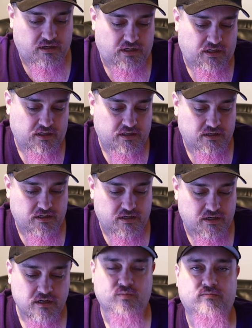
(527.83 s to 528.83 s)

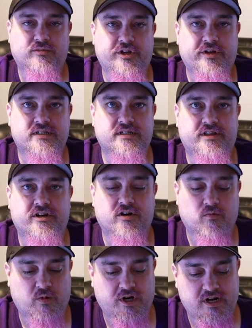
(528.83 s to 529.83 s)
And you can see there,
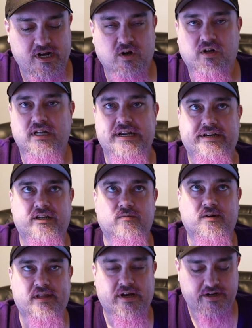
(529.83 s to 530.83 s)
we're now connected
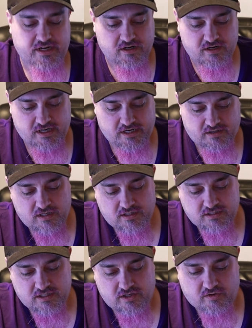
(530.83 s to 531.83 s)
without internet.
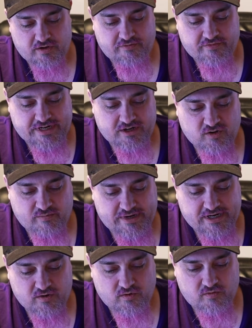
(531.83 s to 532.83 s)
So if I go
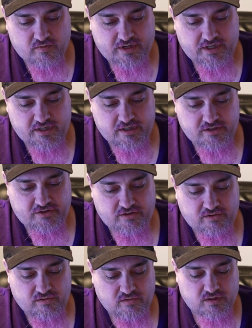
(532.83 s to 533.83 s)
back over here
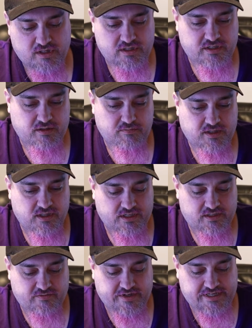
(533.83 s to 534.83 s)
to the TP-Link
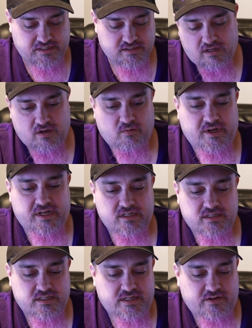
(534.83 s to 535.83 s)
device, we can
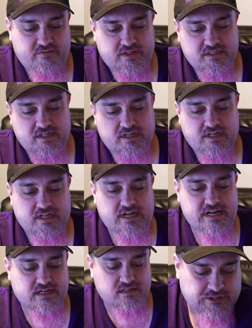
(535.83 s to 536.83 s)
see if it's going to
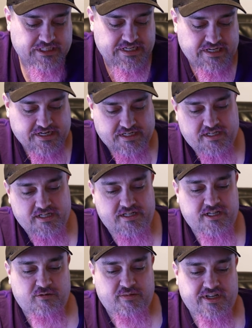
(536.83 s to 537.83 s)
connect, connecting to
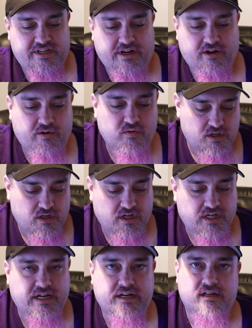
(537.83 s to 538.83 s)
TP-Deco,
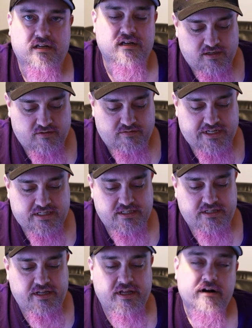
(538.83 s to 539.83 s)
connected, testing
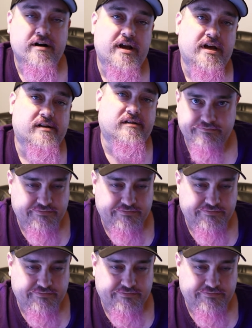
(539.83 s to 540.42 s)
the internet.